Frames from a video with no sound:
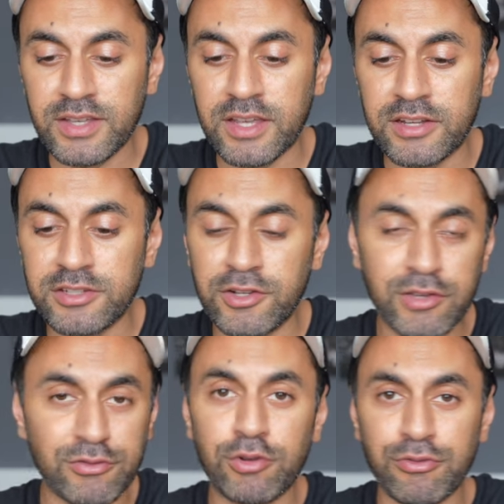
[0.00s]
And you know,
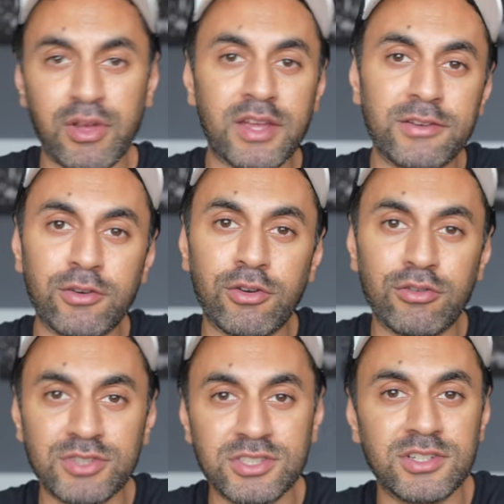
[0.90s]
if you're a fan
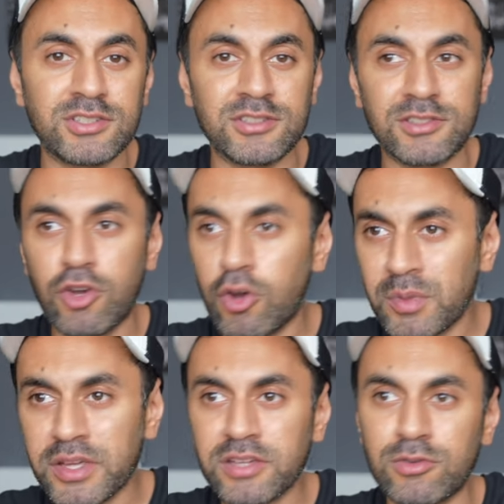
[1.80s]
of a certain
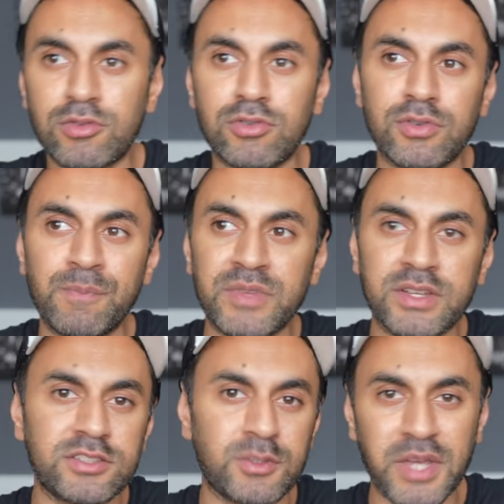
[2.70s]
comic or
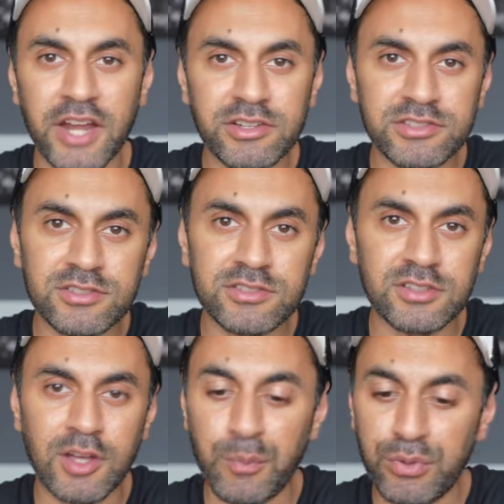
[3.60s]
some characters,
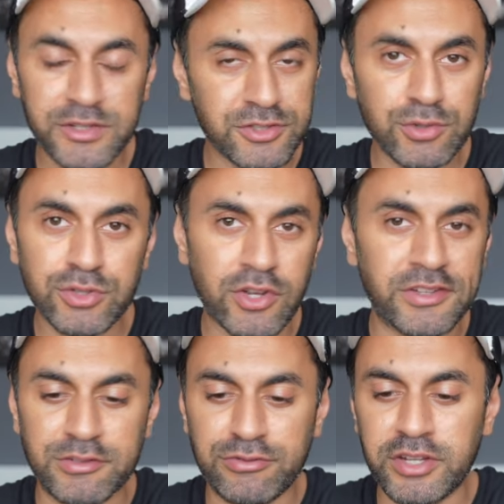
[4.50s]
I'm pretty sure you're
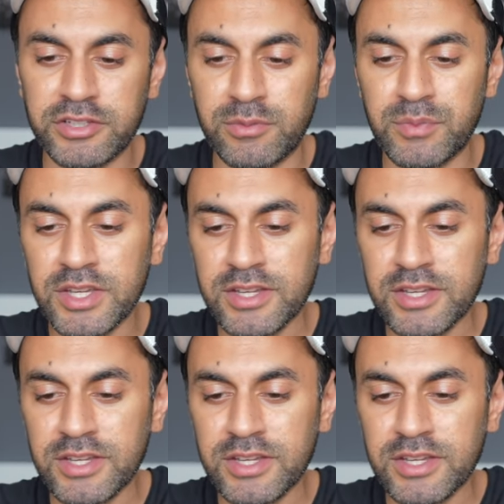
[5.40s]
going to find them.